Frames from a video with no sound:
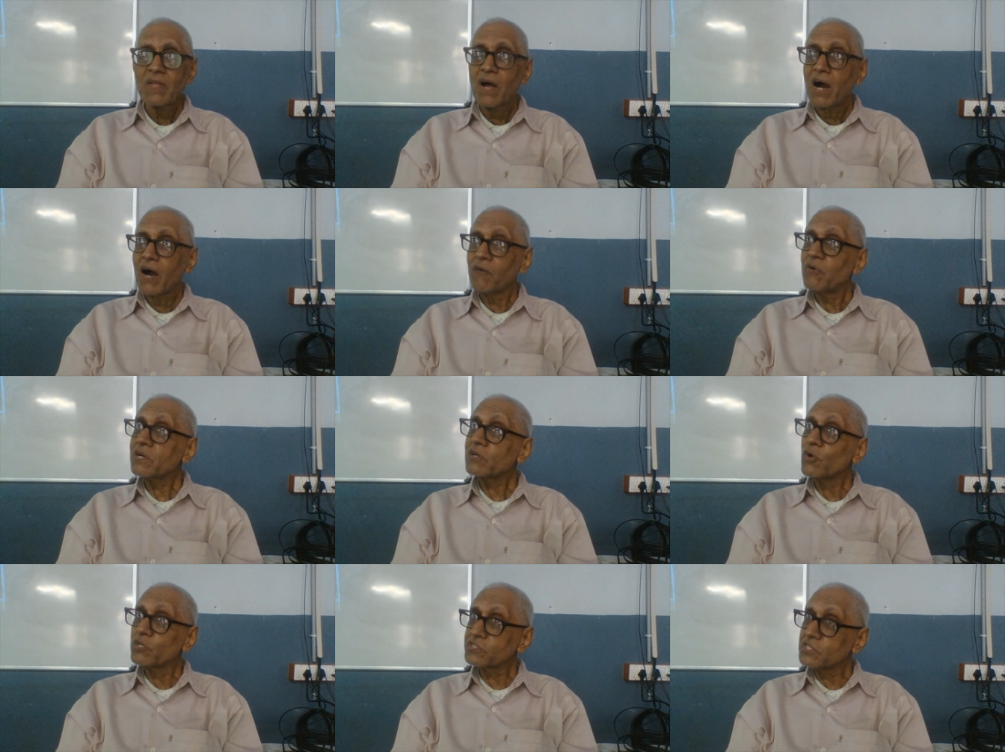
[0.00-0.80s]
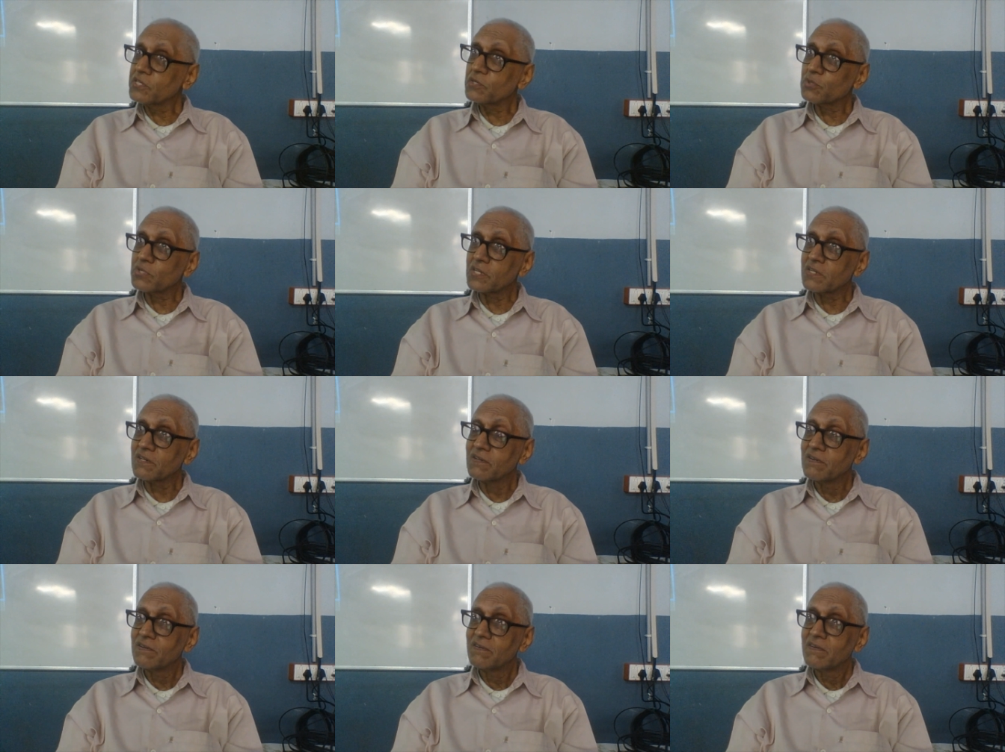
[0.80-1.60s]
Our
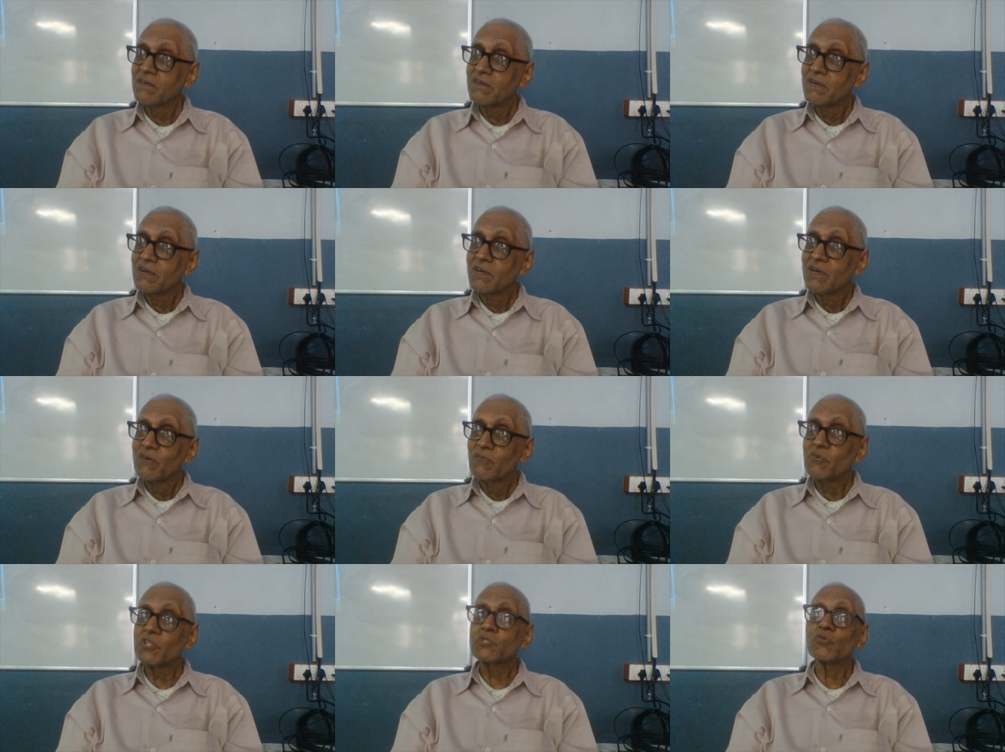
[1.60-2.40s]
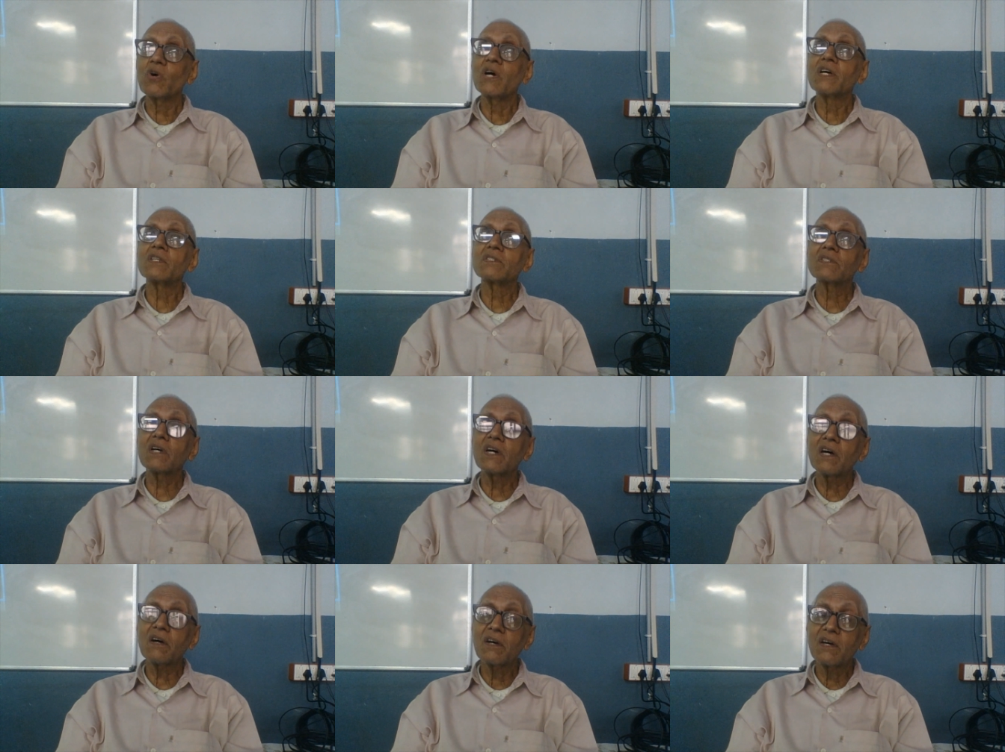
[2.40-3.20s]
constitution, which was
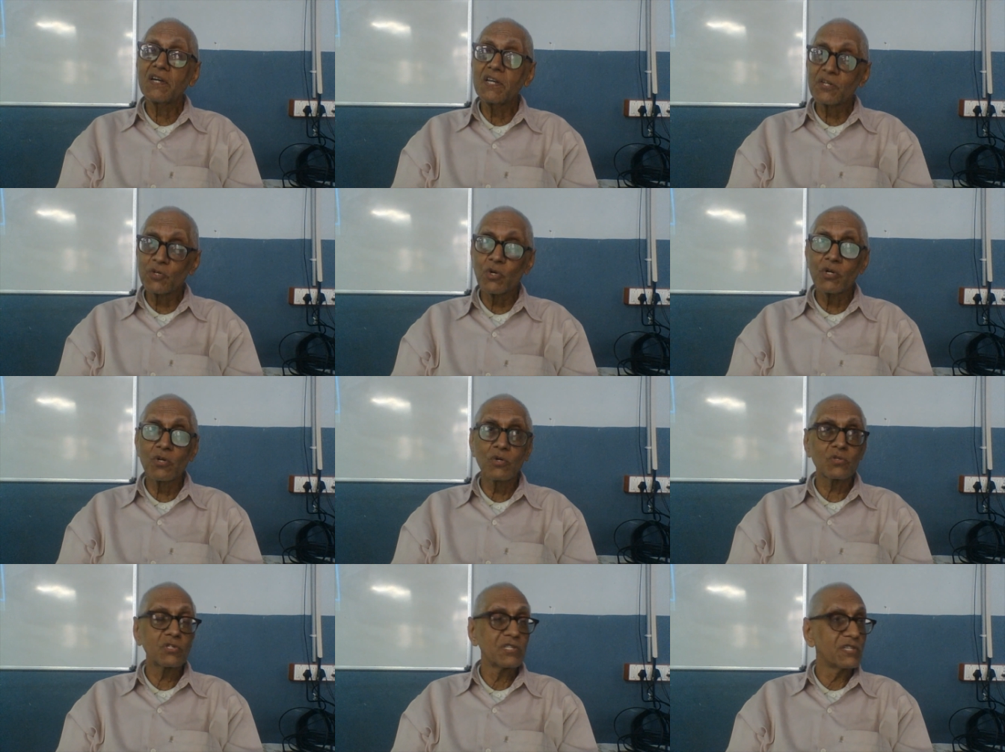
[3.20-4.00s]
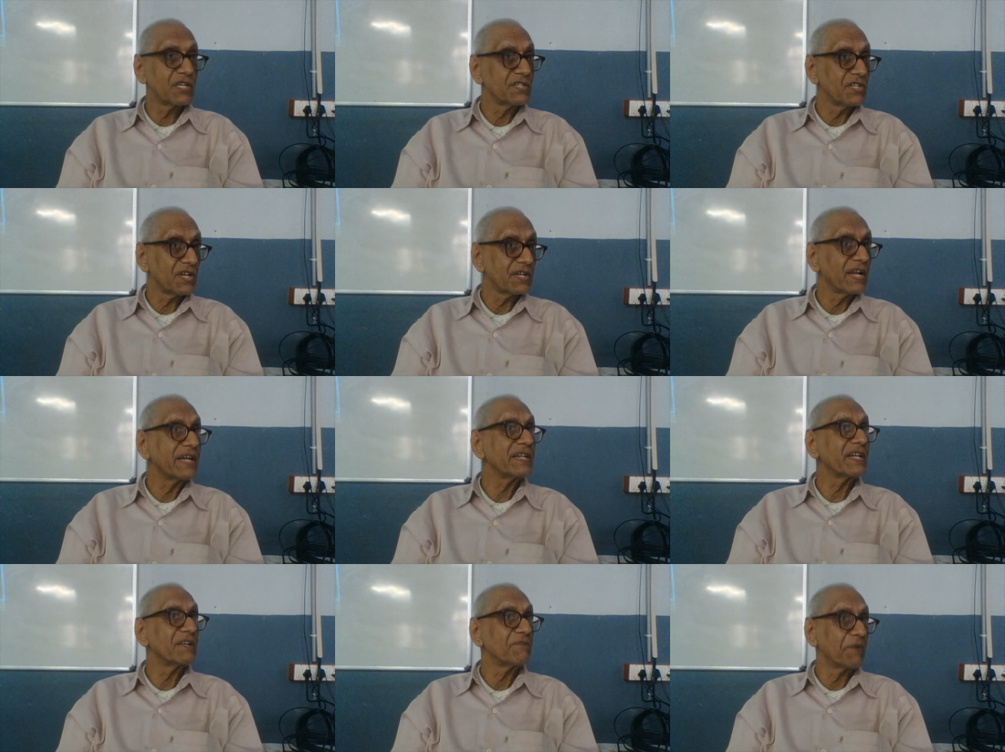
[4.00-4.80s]
introduced in the year
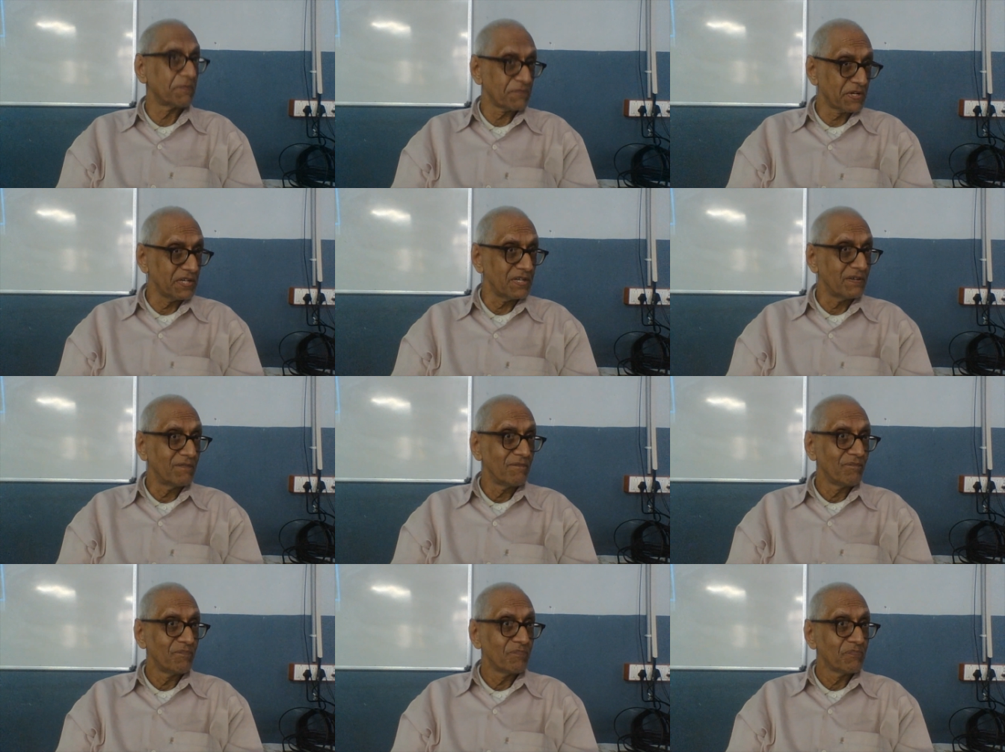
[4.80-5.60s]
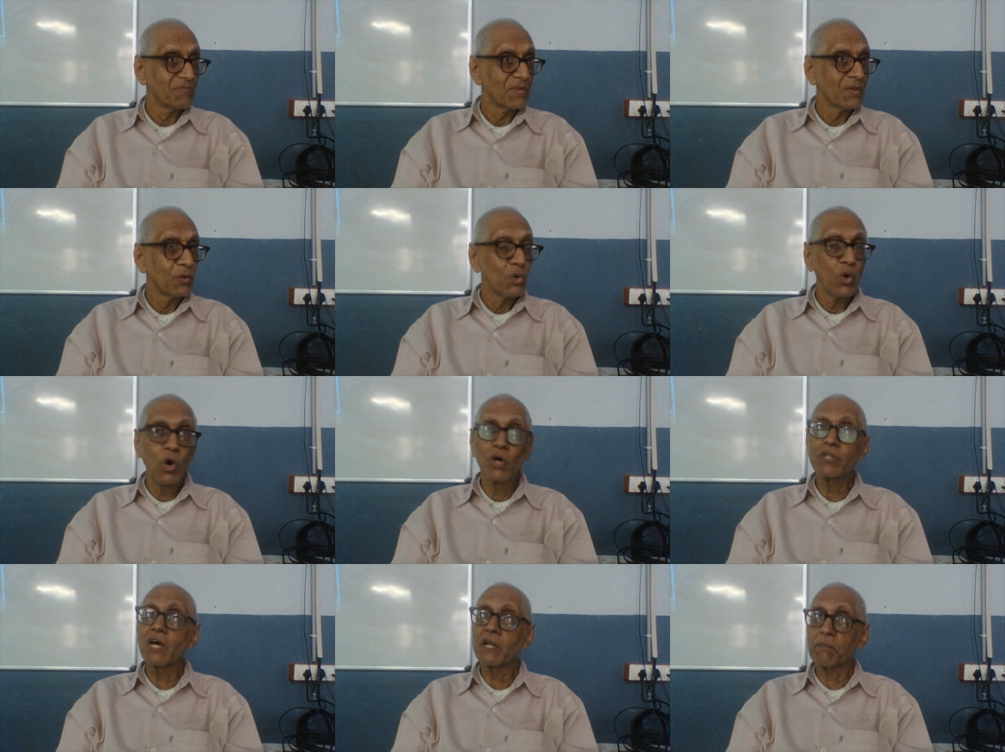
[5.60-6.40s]
1950
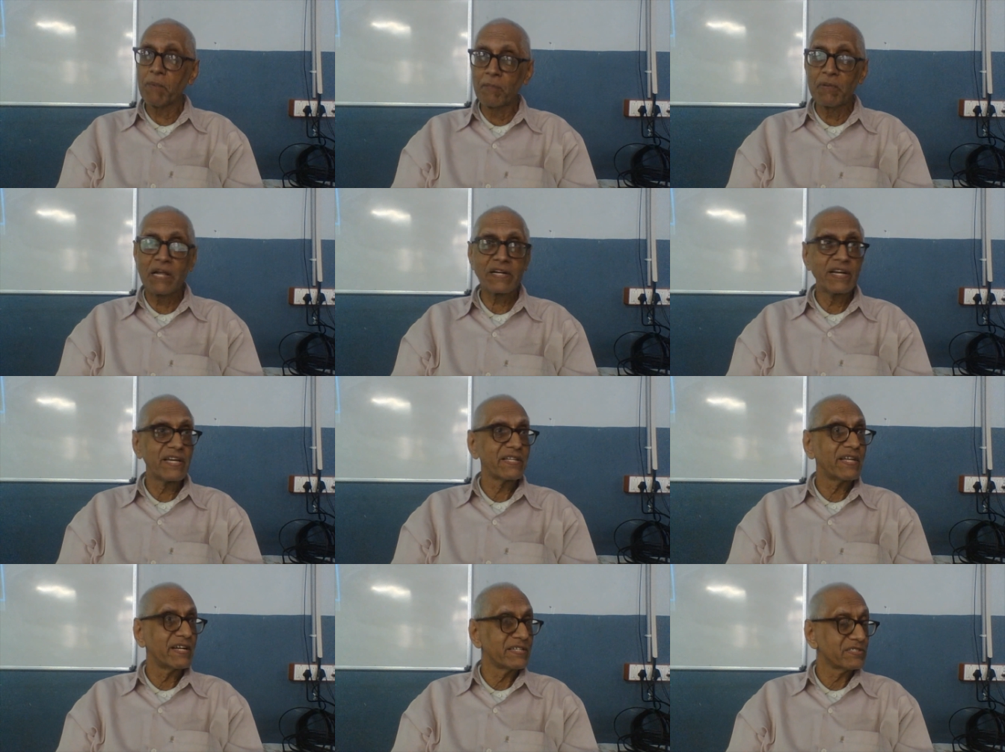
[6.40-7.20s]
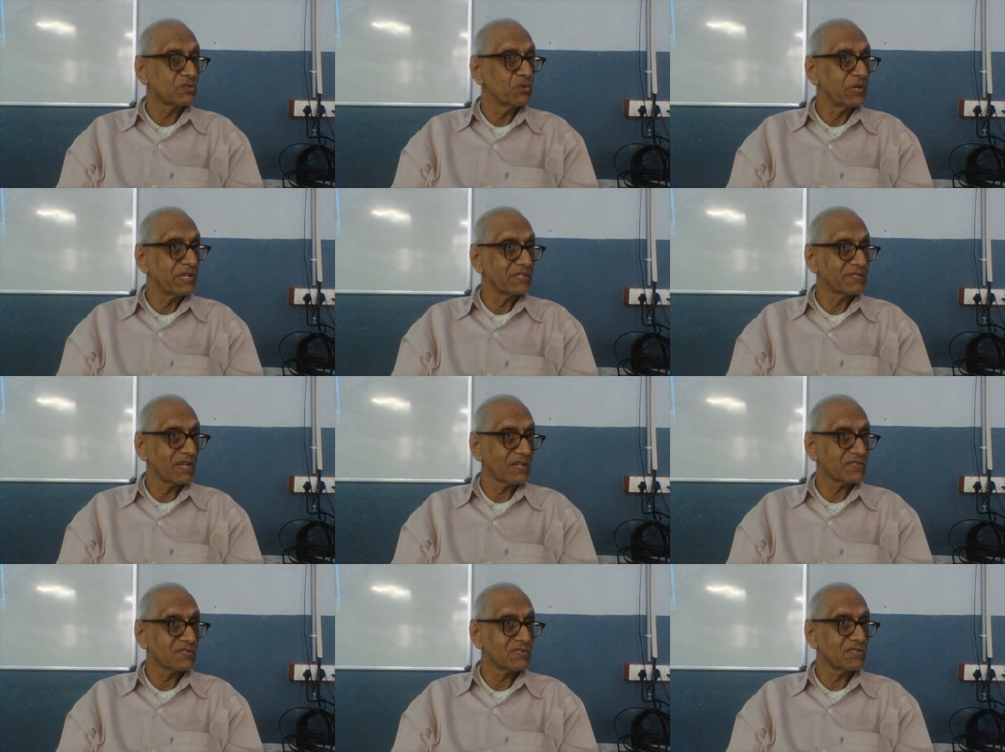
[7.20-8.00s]
on the Republic Day, that is
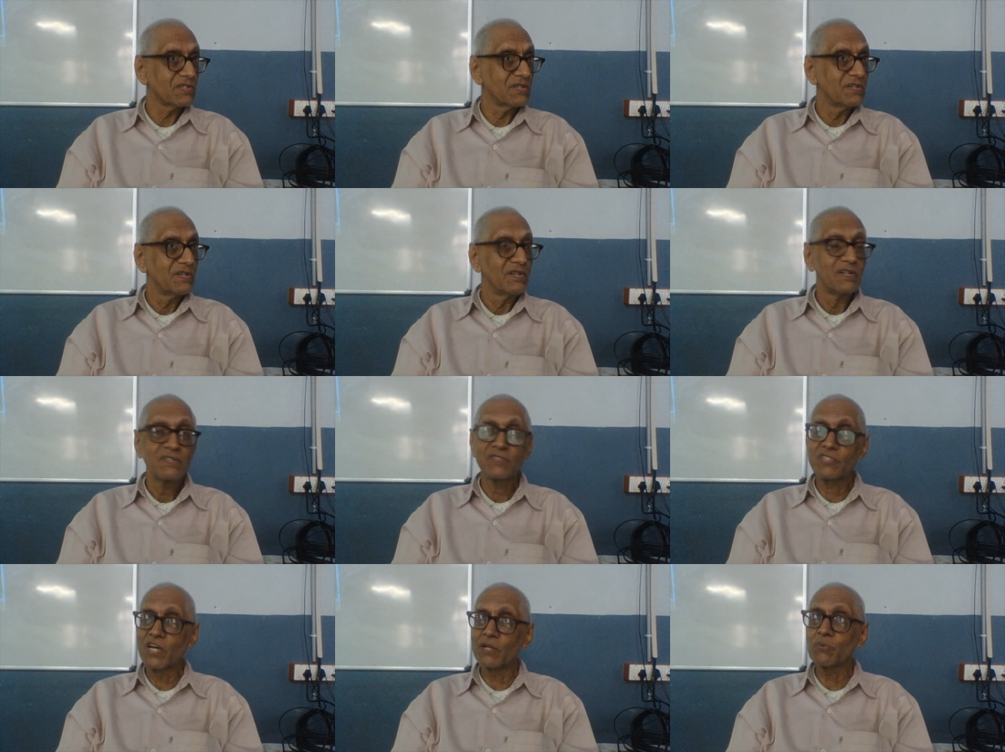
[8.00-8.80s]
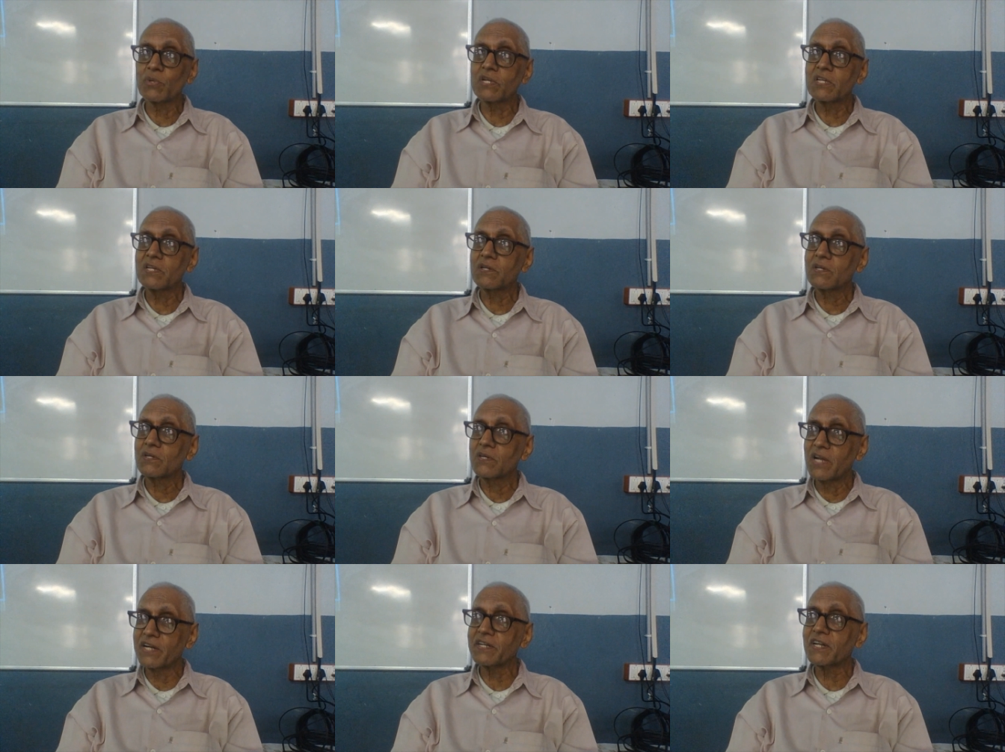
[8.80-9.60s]
26th January
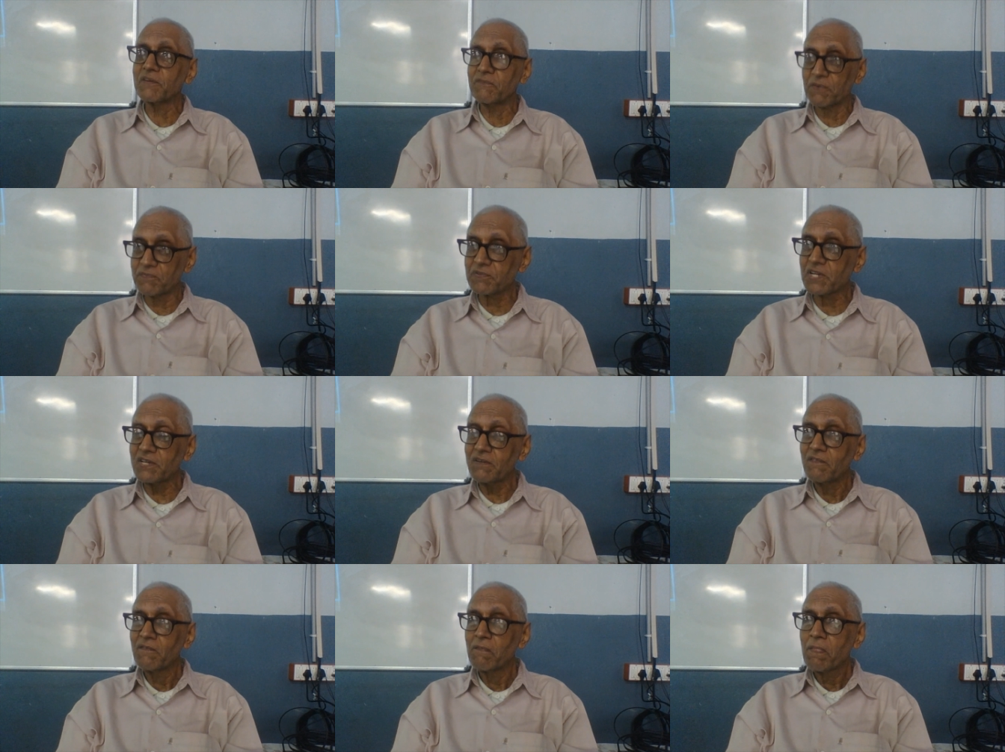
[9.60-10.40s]
1950,